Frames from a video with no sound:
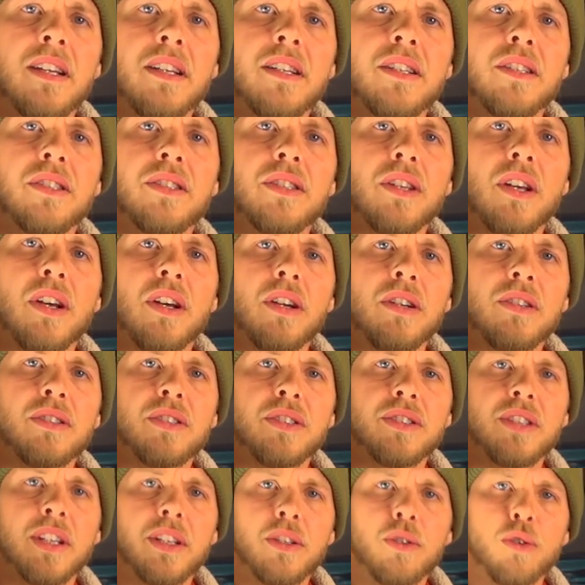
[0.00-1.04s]
So just
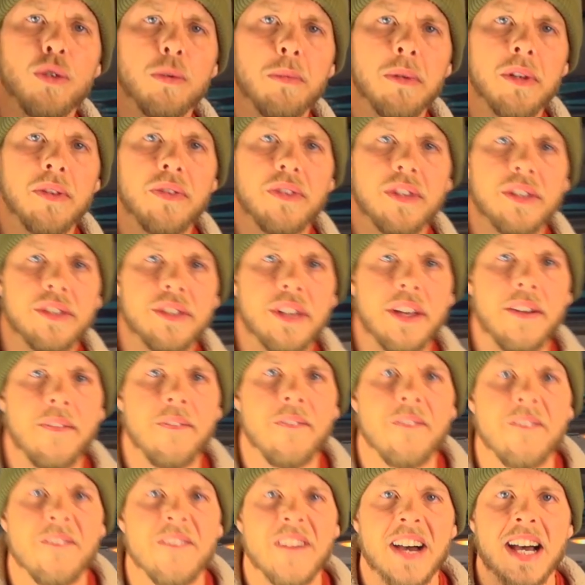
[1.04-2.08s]
like normal. This is a
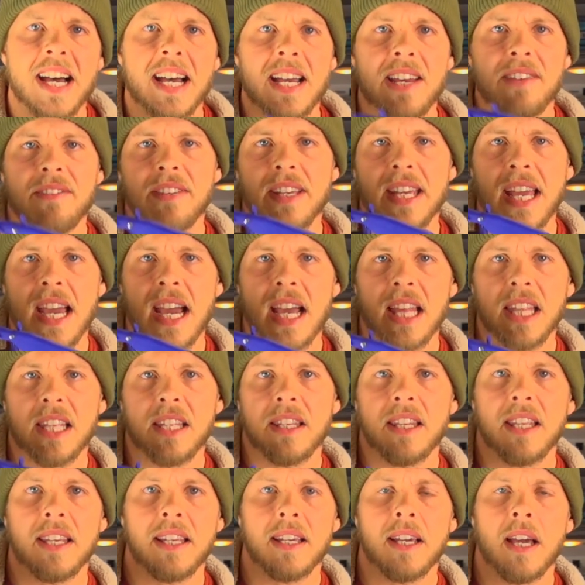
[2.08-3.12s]
5-gallon.
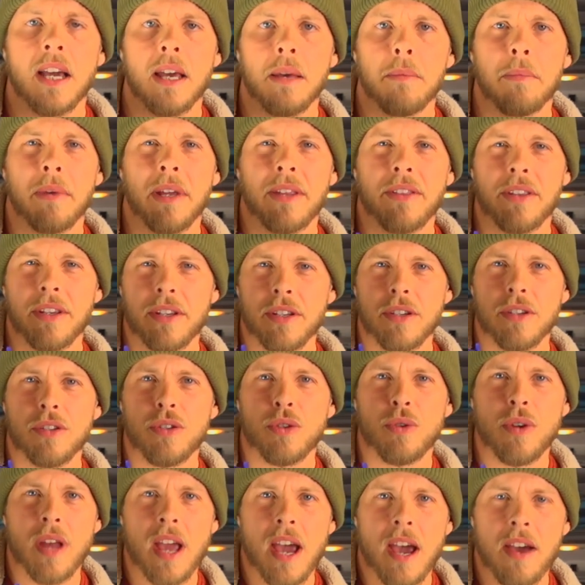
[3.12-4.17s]
They come, I think, in a
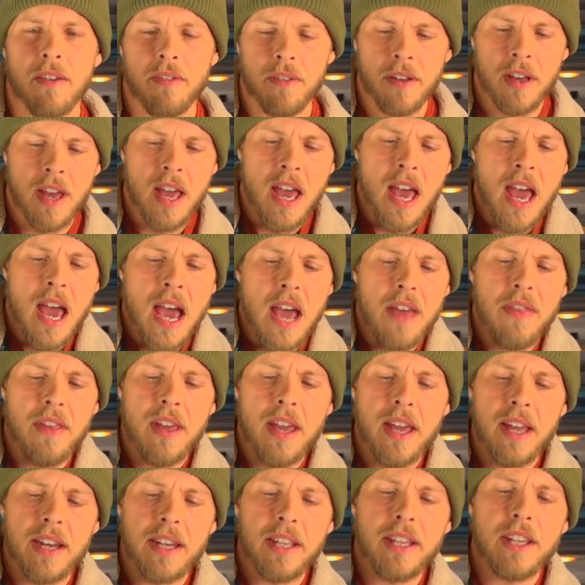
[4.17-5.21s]
2.5. And
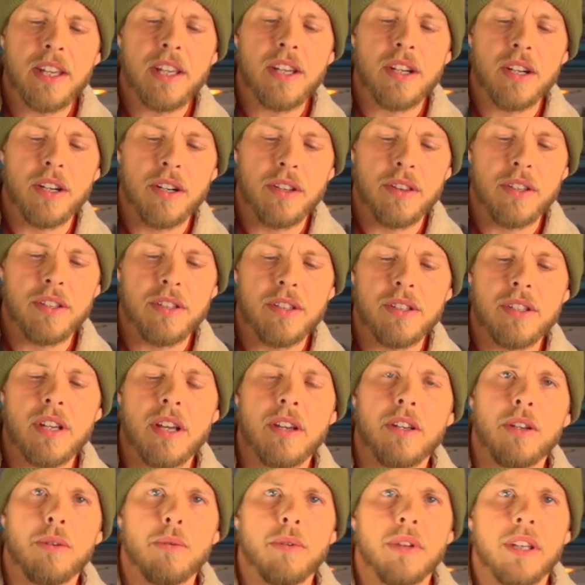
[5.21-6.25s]
then here, this is how
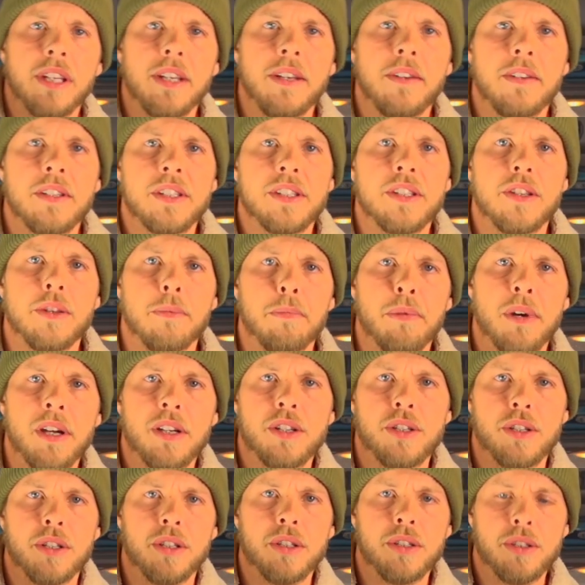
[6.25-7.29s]
you release the
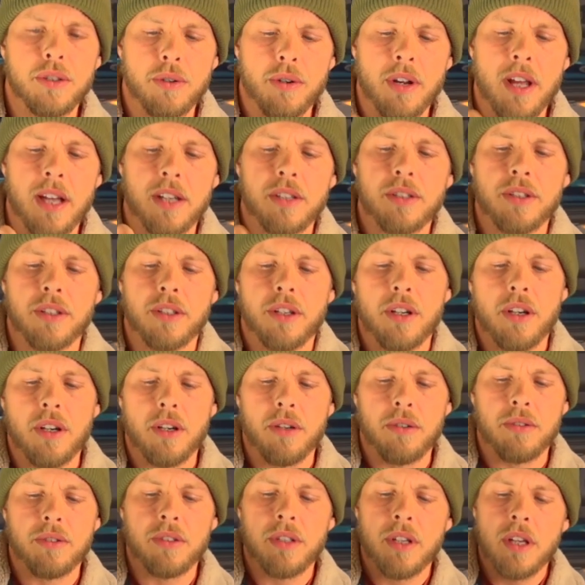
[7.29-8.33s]
pressure so it actually
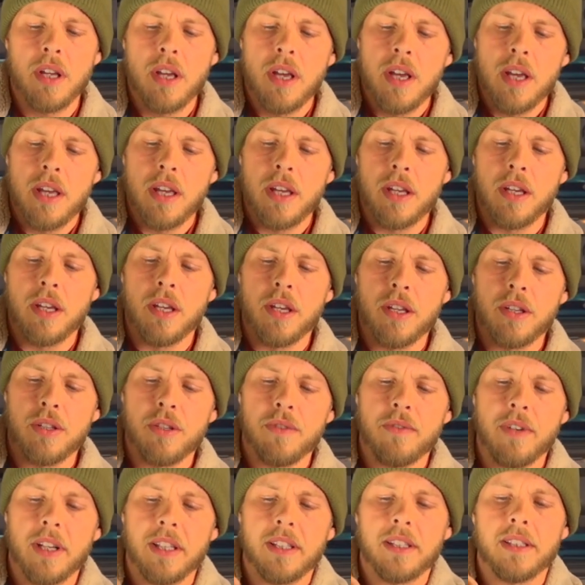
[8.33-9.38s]
goes, is you've
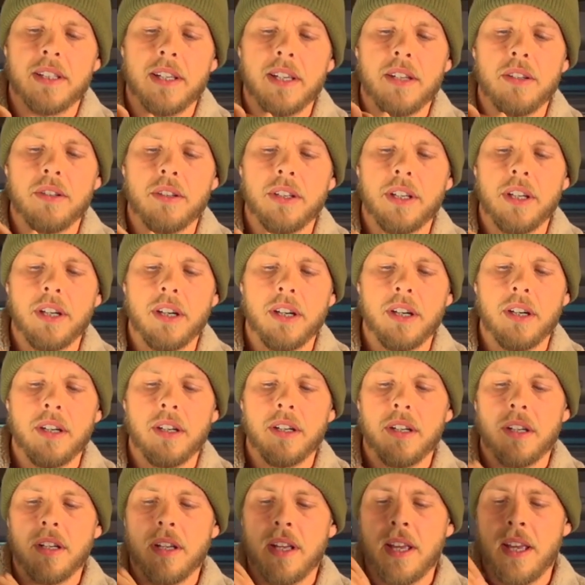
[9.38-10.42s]
got this handle here,
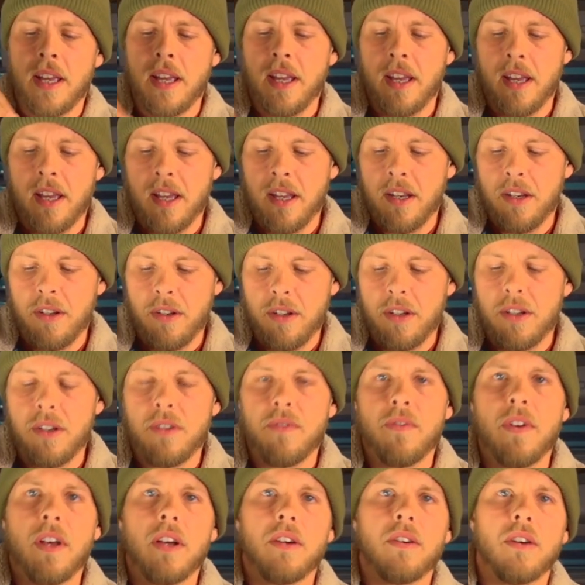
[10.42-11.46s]
and you can just
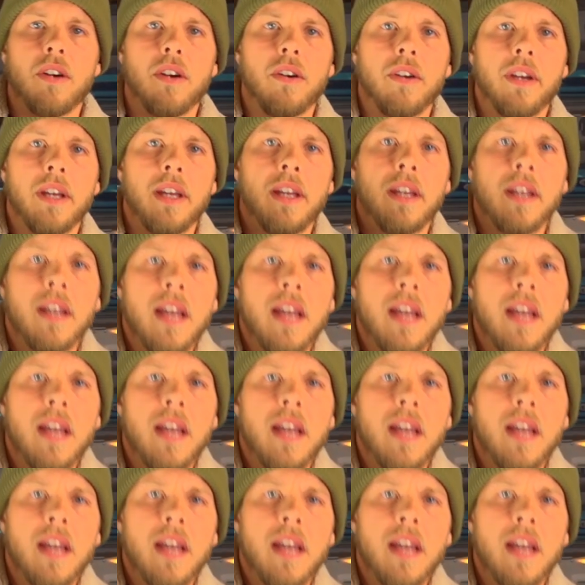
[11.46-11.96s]
Velcro it.